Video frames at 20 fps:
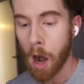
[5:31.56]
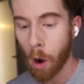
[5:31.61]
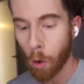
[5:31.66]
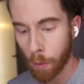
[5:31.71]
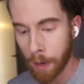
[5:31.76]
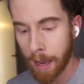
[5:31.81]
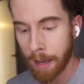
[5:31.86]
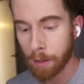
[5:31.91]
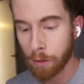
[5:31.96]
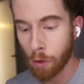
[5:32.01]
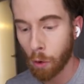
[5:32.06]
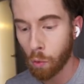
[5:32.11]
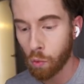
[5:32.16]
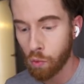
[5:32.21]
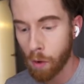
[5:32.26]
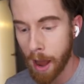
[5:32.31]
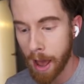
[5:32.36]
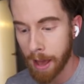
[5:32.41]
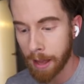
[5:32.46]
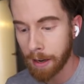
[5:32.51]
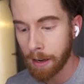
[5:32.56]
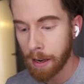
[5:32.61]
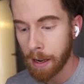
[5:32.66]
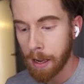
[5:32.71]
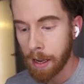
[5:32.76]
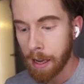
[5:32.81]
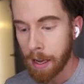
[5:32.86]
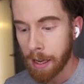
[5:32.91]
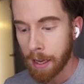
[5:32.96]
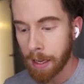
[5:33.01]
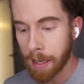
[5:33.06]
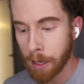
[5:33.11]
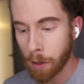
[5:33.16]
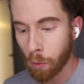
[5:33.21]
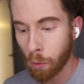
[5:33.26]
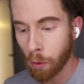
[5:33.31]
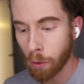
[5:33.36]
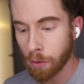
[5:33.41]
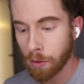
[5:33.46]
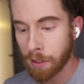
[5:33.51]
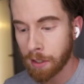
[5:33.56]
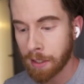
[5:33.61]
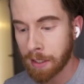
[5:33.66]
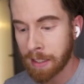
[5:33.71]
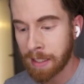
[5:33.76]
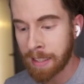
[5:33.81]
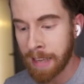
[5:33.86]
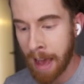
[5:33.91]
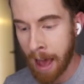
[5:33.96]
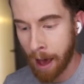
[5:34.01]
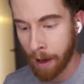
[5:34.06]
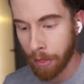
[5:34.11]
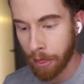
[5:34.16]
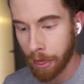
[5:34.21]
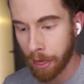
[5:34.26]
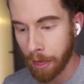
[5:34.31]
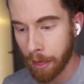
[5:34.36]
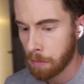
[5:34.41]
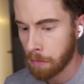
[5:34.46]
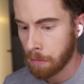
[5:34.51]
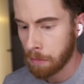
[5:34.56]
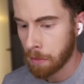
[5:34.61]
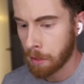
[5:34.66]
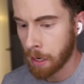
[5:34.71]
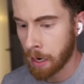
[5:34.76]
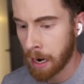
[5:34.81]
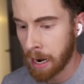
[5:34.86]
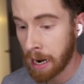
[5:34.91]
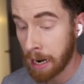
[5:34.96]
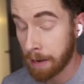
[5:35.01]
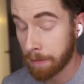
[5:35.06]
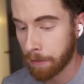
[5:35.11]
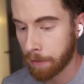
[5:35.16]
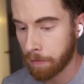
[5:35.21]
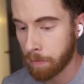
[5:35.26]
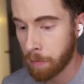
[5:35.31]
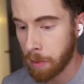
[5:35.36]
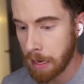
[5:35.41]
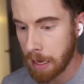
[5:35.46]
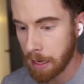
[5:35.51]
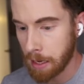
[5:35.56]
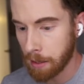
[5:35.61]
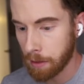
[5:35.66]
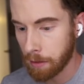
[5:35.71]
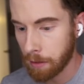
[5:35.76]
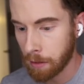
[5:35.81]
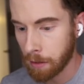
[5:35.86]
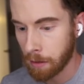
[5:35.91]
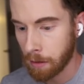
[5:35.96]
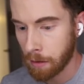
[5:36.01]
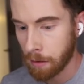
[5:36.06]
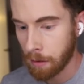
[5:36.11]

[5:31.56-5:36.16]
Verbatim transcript: Okay, so red equals death. Is that a hive of bees?